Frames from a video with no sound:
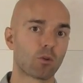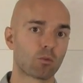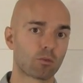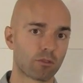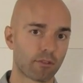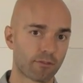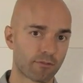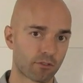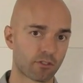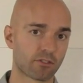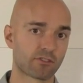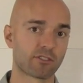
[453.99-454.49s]

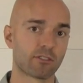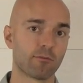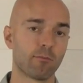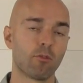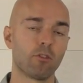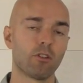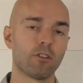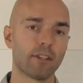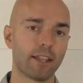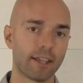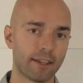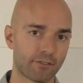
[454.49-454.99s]

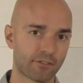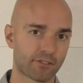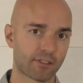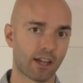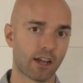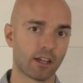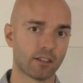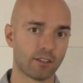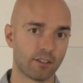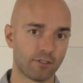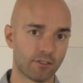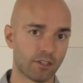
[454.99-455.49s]
reversible
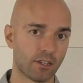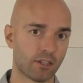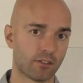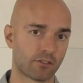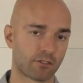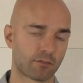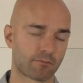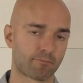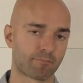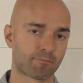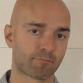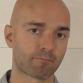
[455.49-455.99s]
lifestyle
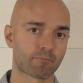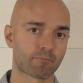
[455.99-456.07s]
disease.